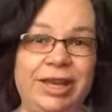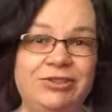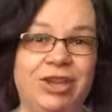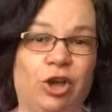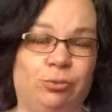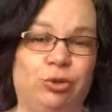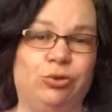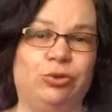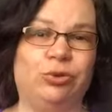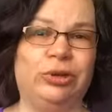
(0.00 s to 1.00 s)
to help
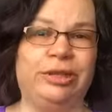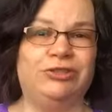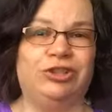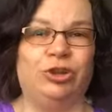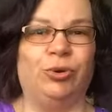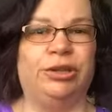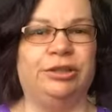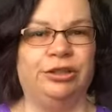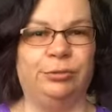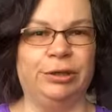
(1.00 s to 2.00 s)
you get to know it a
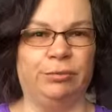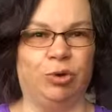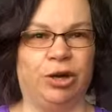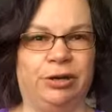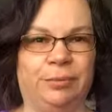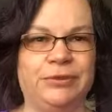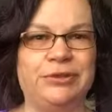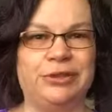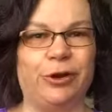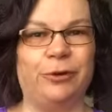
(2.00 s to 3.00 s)
little bit more.
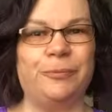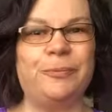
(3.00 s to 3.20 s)
So